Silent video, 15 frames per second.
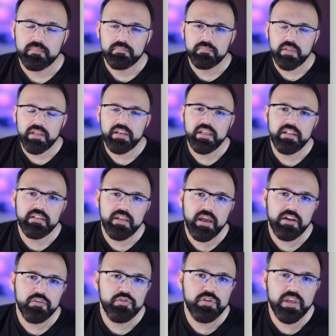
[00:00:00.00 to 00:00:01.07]
And in
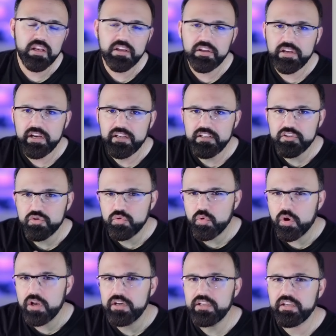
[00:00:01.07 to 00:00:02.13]
that, you can create these
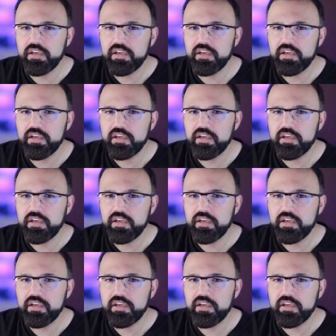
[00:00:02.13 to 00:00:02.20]
quality